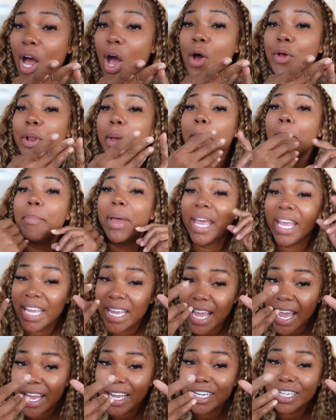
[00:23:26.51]
On a
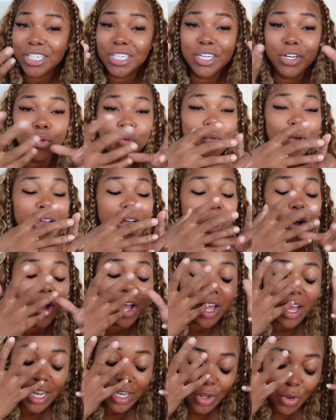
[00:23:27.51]
vacation, we gonna
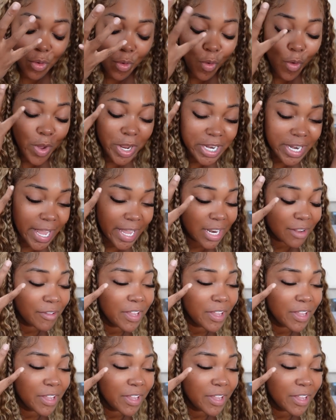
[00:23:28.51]
color coordinate.